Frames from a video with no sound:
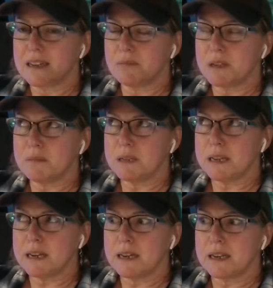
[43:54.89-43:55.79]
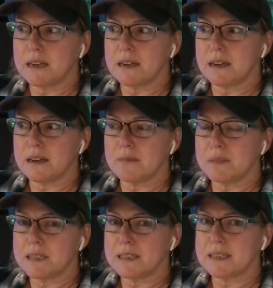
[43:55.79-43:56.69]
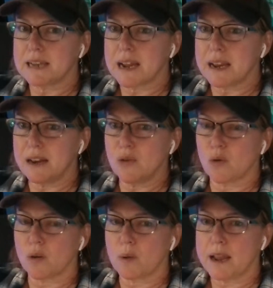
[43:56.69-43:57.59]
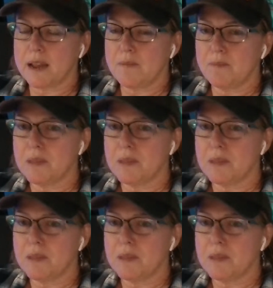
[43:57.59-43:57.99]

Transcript: I'm imitating Stein Norway.